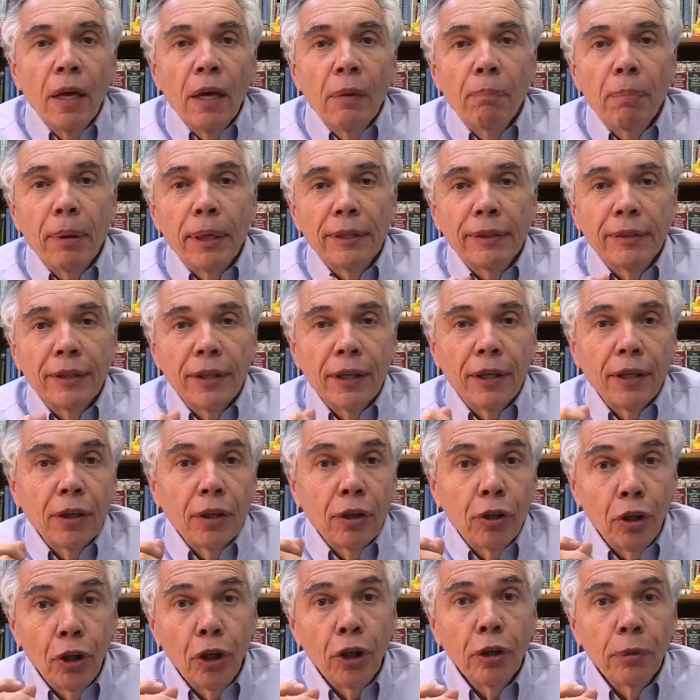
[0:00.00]
But
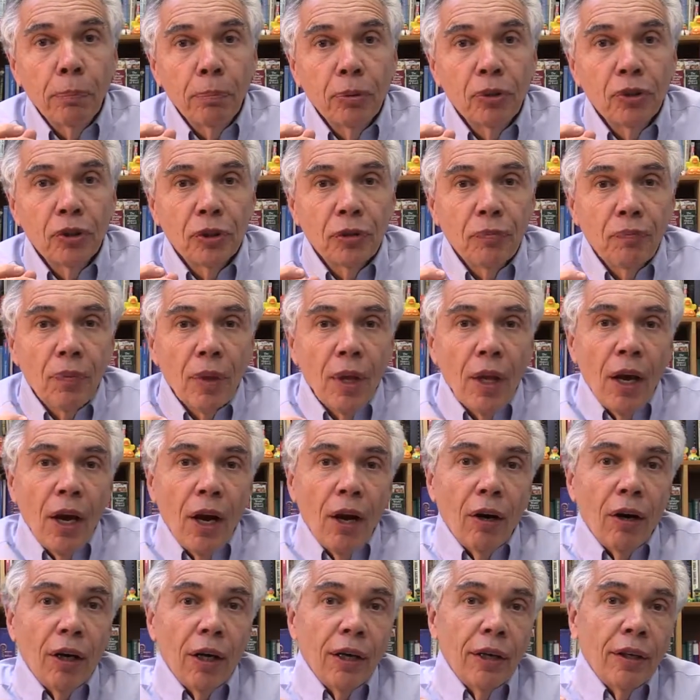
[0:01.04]
herbs
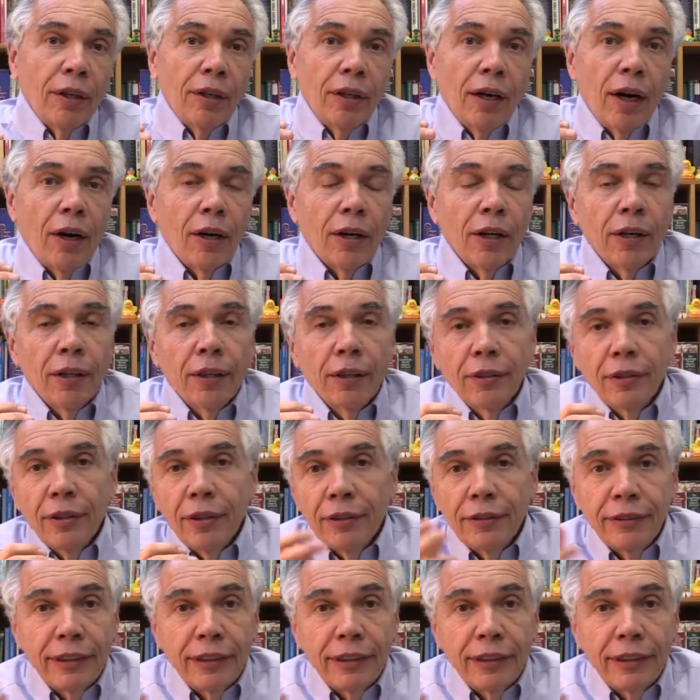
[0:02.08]
are